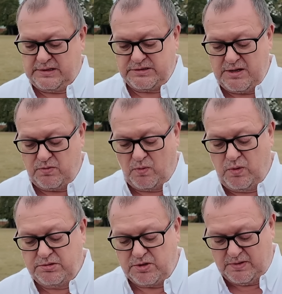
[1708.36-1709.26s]
tell you what, I
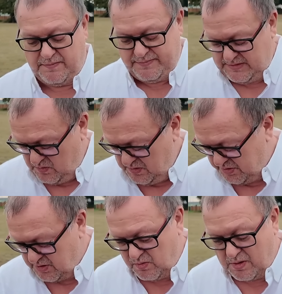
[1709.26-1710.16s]
will do it
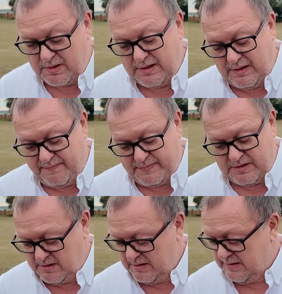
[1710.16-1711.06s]
while we're here.
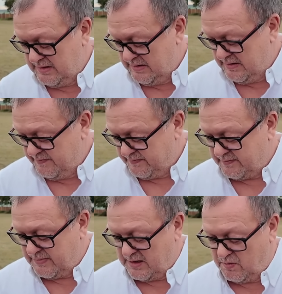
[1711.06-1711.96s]

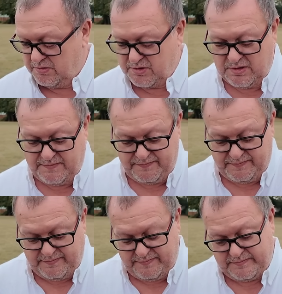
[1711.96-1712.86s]
I will do it.
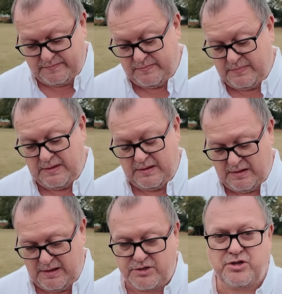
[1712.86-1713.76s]

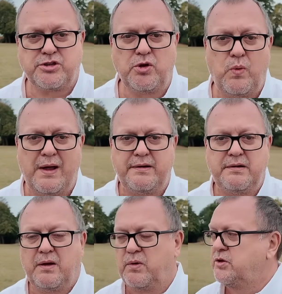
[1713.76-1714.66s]
Let's just do one,
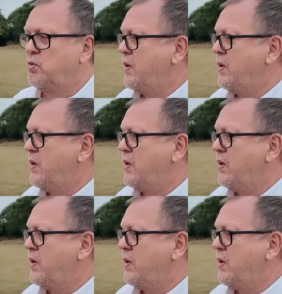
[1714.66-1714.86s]
I want to do